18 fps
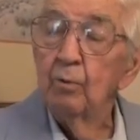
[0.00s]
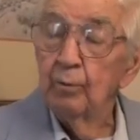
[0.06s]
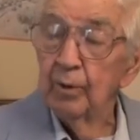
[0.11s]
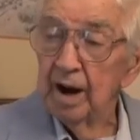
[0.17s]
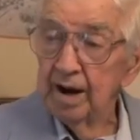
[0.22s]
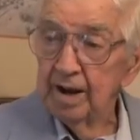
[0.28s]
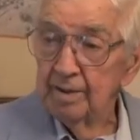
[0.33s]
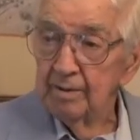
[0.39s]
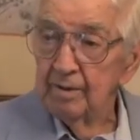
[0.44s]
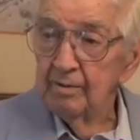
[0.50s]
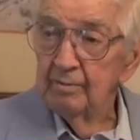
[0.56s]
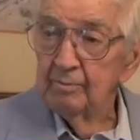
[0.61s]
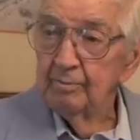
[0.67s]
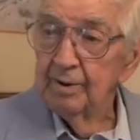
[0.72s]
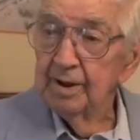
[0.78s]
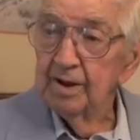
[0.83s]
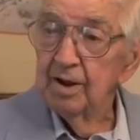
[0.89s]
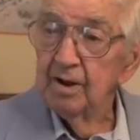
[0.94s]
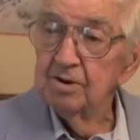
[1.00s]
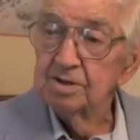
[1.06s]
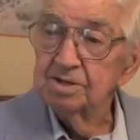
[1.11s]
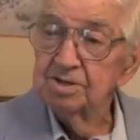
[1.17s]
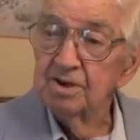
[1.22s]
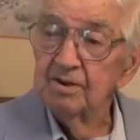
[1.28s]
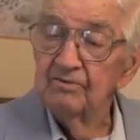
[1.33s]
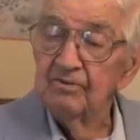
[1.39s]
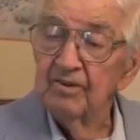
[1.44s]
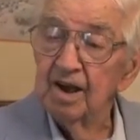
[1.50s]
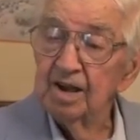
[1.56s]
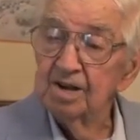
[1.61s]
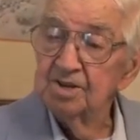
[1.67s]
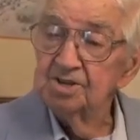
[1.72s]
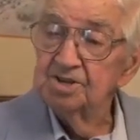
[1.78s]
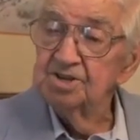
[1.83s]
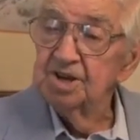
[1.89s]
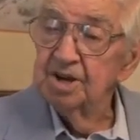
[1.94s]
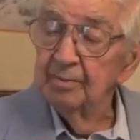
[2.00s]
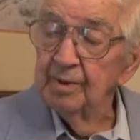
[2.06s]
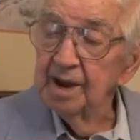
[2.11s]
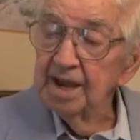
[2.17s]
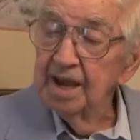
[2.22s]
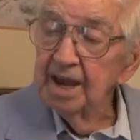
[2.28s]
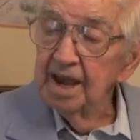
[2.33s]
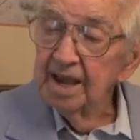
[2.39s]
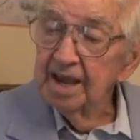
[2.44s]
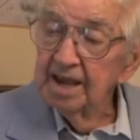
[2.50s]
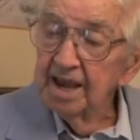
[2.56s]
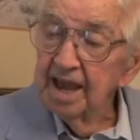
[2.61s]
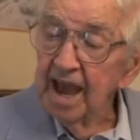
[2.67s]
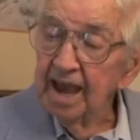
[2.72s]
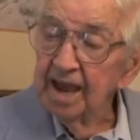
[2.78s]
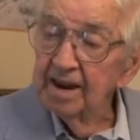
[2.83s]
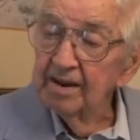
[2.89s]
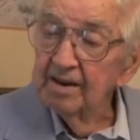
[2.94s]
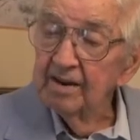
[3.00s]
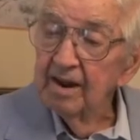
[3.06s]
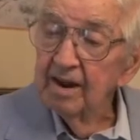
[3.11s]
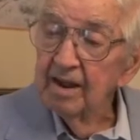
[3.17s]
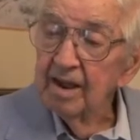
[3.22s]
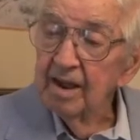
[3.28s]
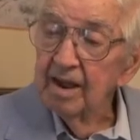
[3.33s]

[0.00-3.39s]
Already because of Jimmy Kane.